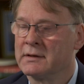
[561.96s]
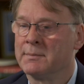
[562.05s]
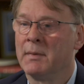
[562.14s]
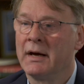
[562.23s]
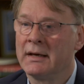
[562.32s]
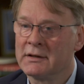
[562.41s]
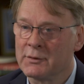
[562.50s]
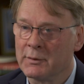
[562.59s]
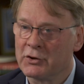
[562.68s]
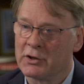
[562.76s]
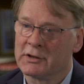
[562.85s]
mind
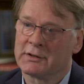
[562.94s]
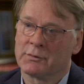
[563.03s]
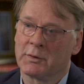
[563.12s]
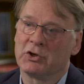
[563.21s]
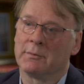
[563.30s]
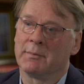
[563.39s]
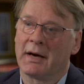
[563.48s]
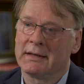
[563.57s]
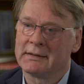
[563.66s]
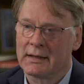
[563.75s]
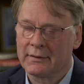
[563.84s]
switch, this switch in
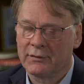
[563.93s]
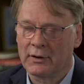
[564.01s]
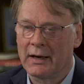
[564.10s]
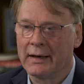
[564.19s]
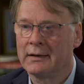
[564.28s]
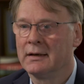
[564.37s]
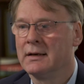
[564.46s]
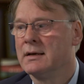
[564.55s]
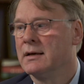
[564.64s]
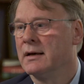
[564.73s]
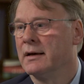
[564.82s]
mindset, if you like,
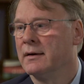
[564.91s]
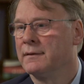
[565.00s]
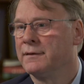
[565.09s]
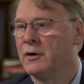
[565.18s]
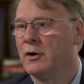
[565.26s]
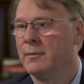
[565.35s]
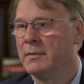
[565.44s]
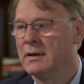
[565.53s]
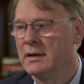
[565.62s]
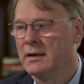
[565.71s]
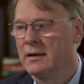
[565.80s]
from
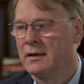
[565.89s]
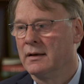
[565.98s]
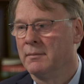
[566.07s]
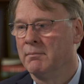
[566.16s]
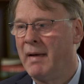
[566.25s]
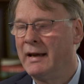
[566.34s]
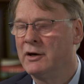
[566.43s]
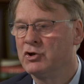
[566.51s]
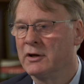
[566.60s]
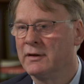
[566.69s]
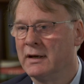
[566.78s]

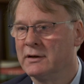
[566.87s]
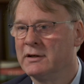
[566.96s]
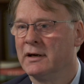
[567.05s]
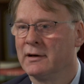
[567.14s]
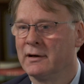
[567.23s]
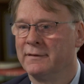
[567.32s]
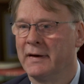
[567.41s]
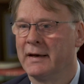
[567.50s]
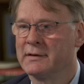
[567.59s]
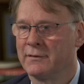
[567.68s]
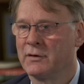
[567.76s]
managing the internal
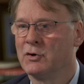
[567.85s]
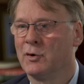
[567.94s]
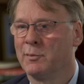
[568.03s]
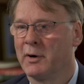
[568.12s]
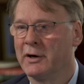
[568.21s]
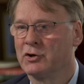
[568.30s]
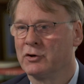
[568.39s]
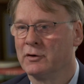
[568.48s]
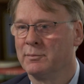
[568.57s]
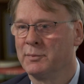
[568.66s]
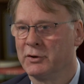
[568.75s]
affairs of the
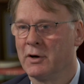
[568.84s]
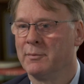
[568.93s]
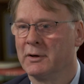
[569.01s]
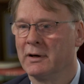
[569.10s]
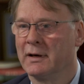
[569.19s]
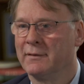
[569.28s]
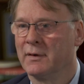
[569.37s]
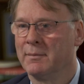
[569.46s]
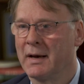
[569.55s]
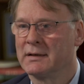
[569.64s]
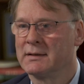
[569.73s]
corporation predominantly
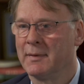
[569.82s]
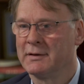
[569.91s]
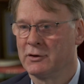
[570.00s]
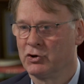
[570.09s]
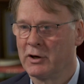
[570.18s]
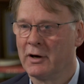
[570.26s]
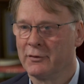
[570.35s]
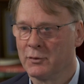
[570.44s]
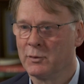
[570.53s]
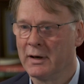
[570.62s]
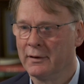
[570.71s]
for maximizing
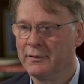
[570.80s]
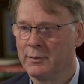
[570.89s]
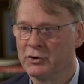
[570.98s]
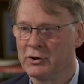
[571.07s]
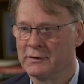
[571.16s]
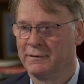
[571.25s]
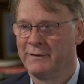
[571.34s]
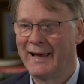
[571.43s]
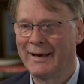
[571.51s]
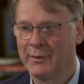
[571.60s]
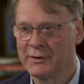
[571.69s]
shareholder wealth, which is
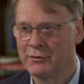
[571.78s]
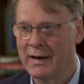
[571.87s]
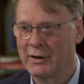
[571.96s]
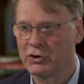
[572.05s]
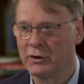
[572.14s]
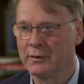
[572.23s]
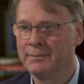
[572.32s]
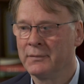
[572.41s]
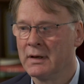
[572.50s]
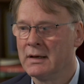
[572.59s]
value extraction,